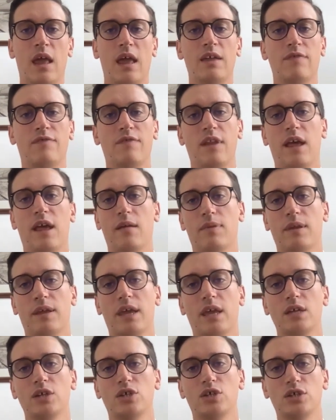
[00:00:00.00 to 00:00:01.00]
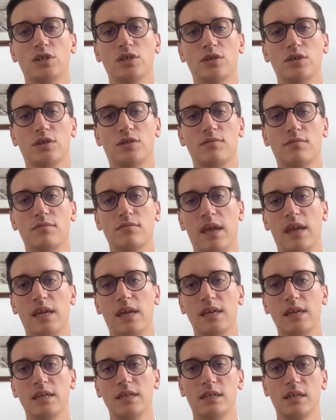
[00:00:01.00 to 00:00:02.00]
If an application's
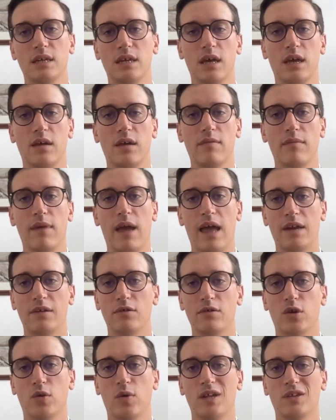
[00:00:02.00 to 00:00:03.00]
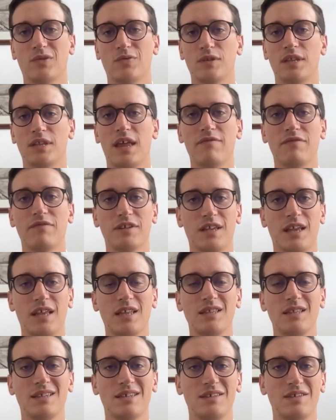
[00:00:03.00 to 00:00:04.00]
made and a request was never
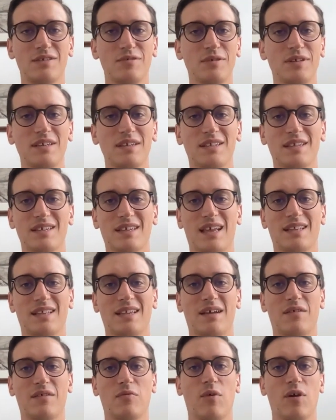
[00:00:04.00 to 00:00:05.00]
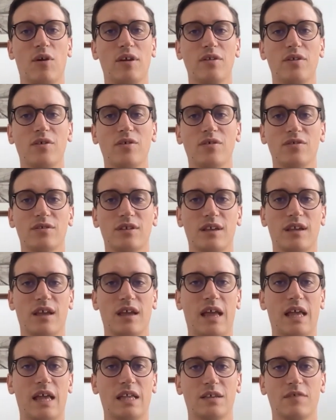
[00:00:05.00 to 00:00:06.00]
sent, you need to set out why not.
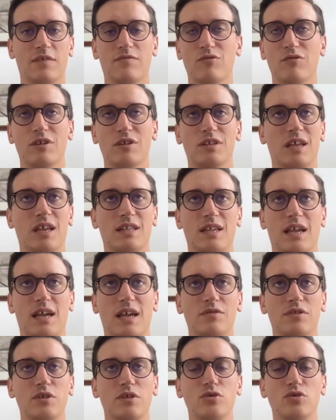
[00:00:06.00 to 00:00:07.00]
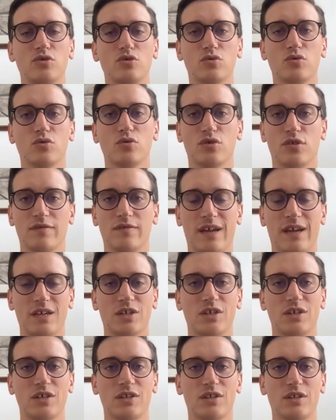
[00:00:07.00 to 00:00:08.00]
As I've already set out, the usual course of
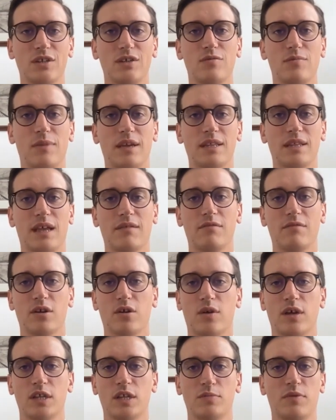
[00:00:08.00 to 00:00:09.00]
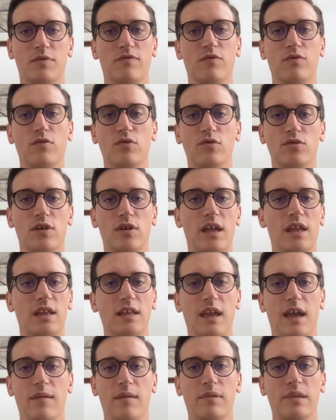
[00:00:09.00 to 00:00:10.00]
action is that you make that request before
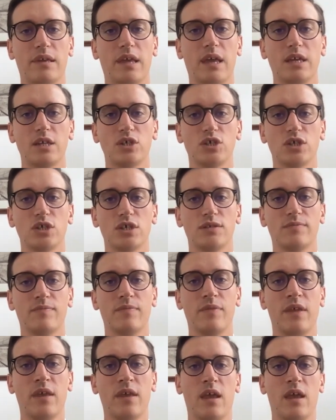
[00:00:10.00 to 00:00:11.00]
any application.